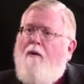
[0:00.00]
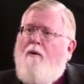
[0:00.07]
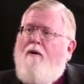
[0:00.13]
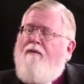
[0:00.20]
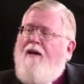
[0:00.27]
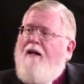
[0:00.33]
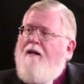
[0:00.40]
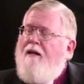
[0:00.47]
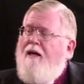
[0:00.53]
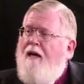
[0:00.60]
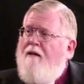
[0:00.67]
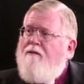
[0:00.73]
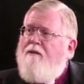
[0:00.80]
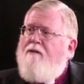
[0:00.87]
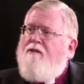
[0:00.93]
We've had
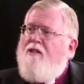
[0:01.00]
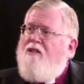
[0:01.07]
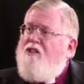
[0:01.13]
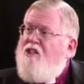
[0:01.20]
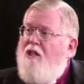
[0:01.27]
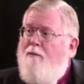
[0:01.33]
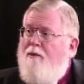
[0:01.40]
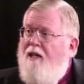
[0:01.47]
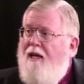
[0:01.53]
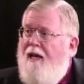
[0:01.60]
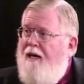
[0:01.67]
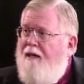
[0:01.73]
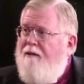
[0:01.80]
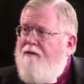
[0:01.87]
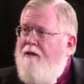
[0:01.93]
accountants and
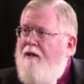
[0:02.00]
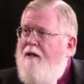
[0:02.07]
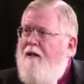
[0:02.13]
CPAs.